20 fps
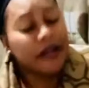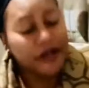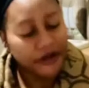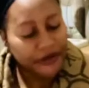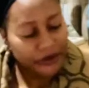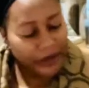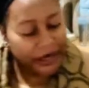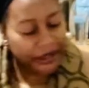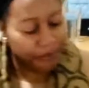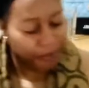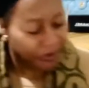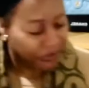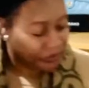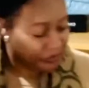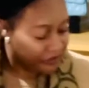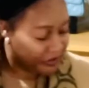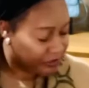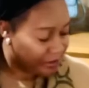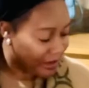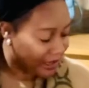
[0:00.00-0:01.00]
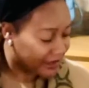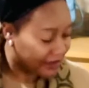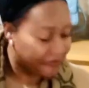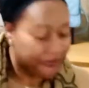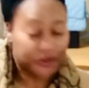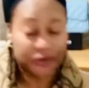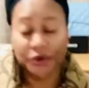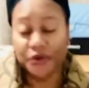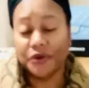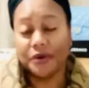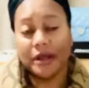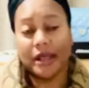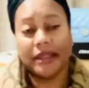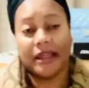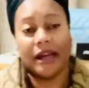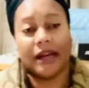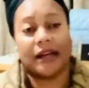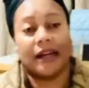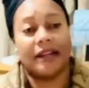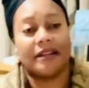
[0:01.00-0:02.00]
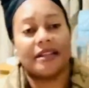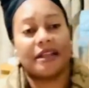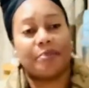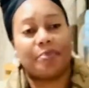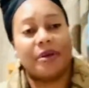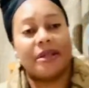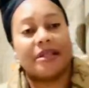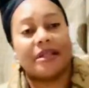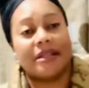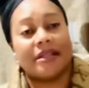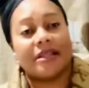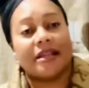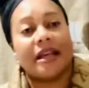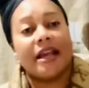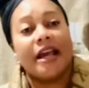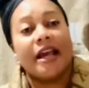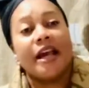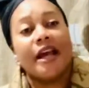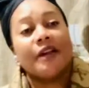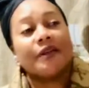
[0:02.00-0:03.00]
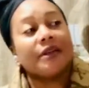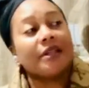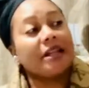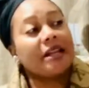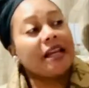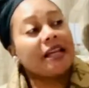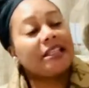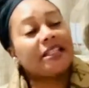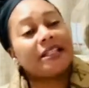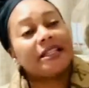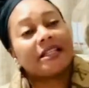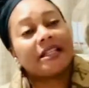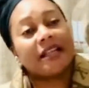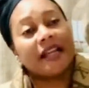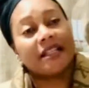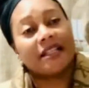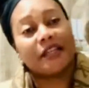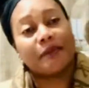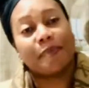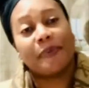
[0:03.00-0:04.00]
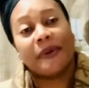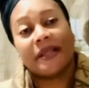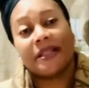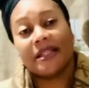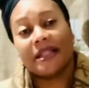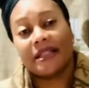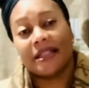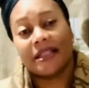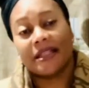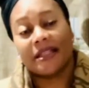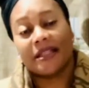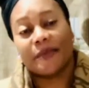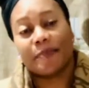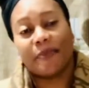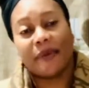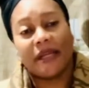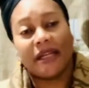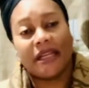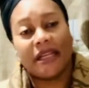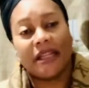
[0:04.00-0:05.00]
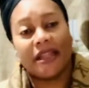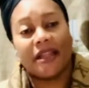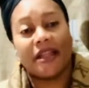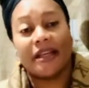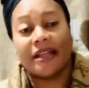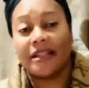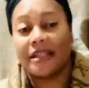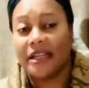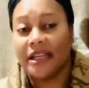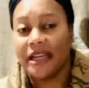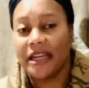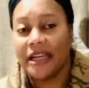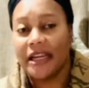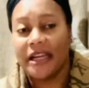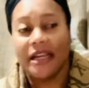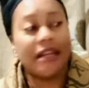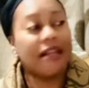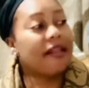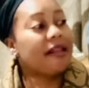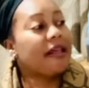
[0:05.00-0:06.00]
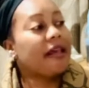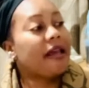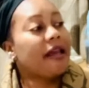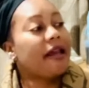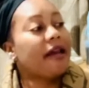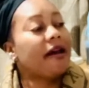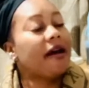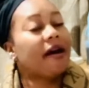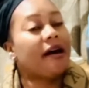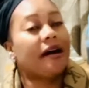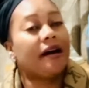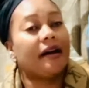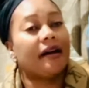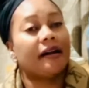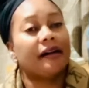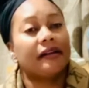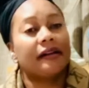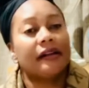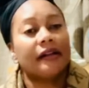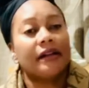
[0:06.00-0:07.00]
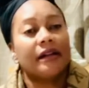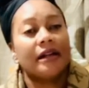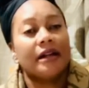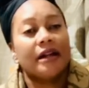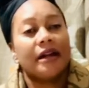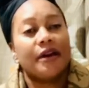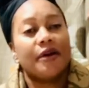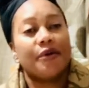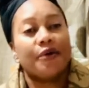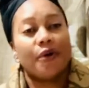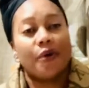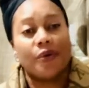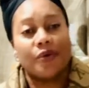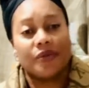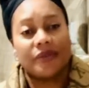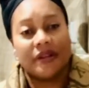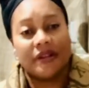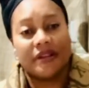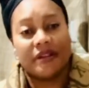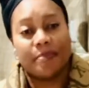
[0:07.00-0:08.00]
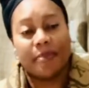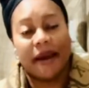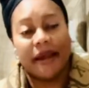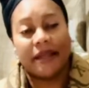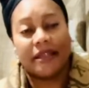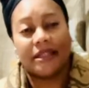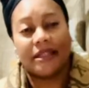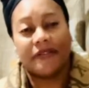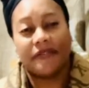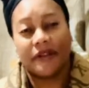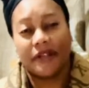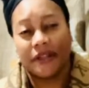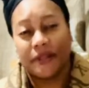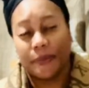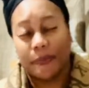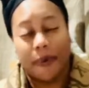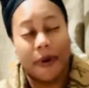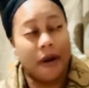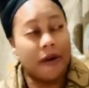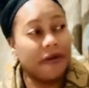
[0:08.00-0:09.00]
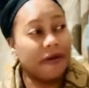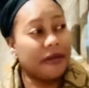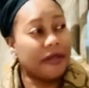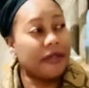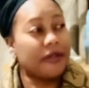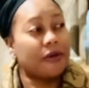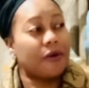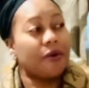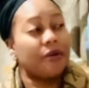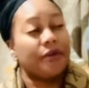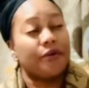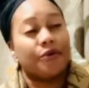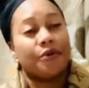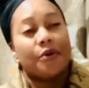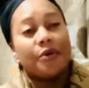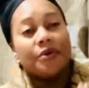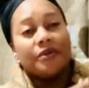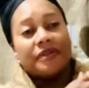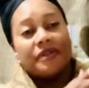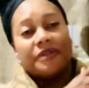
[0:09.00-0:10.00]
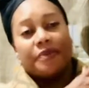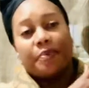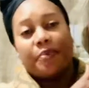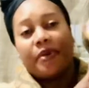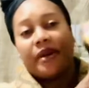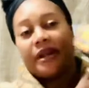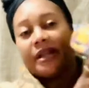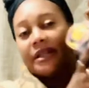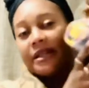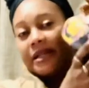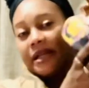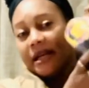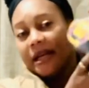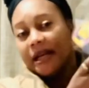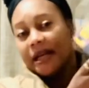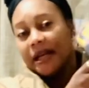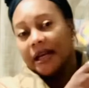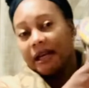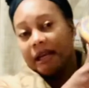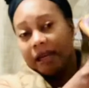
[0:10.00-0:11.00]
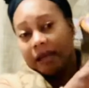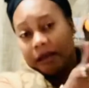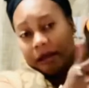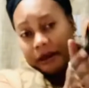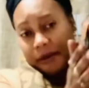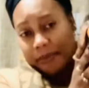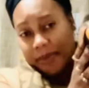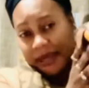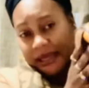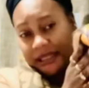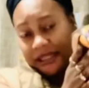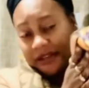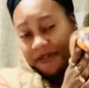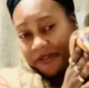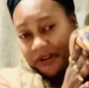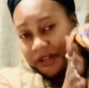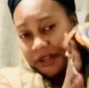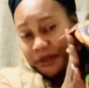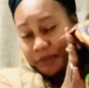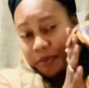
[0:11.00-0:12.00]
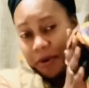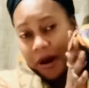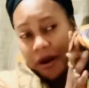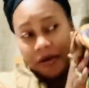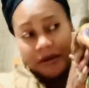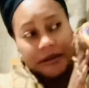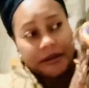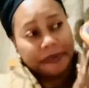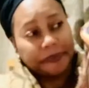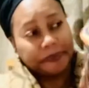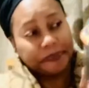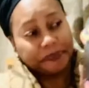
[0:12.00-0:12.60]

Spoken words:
So most of these bags I've shown you are their classic pieces. So the next classic piece is this Speedy 30 in the Roses by Steven Sprouse. It's called the Roses Print by Steven Sprouse.